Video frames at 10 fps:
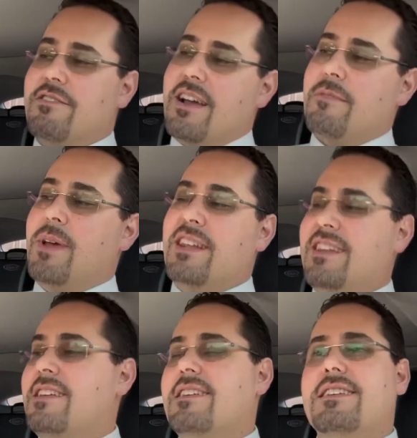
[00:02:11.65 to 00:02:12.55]

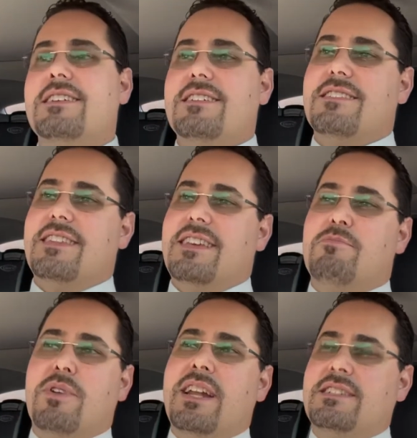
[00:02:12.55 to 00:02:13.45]
recommended the
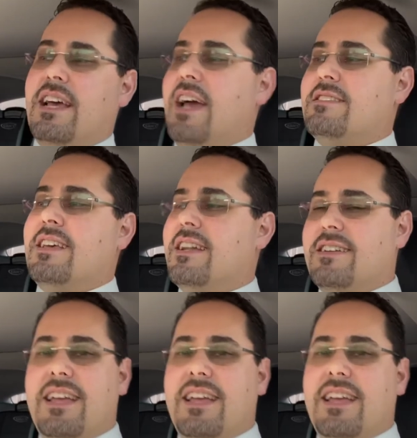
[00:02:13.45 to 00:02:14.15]
British accent.